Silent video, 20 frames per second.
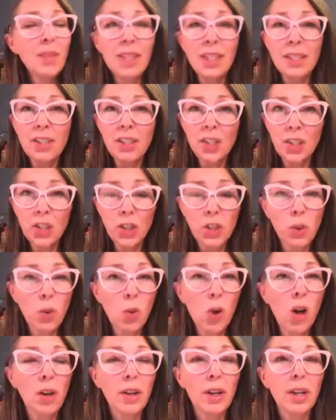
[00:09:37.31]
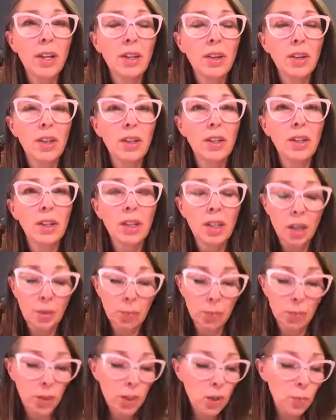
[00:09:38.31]
It's just drawing
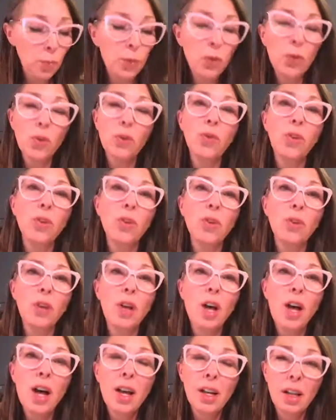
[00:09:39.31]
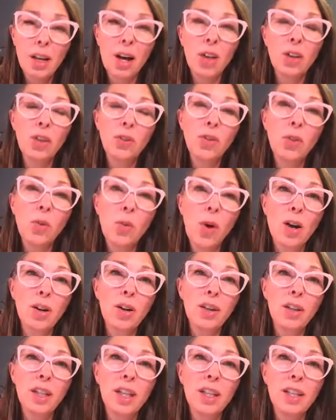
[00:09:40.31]
these beautiful, colorful
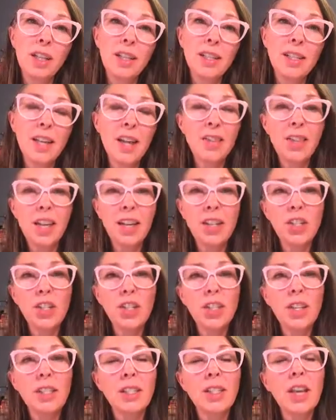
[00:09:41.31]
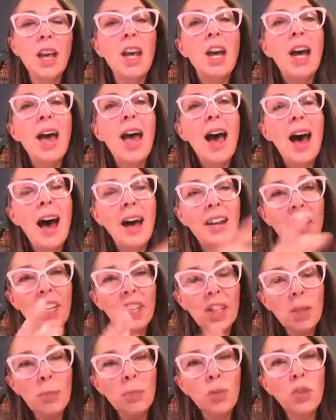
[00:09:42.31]
water lilies and then just
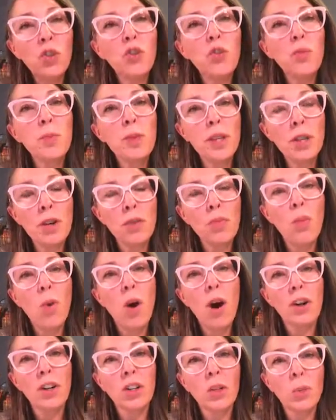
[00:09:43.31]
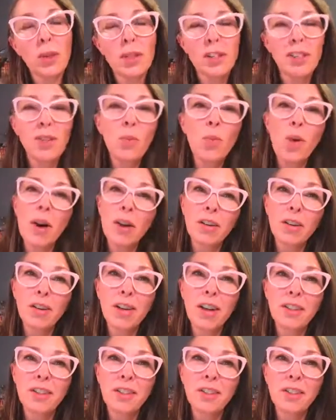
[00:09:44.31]
adding the movement of water with some
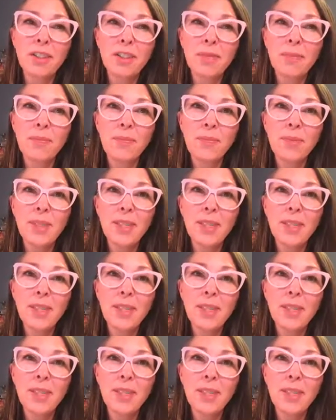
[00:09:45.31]
watercolors.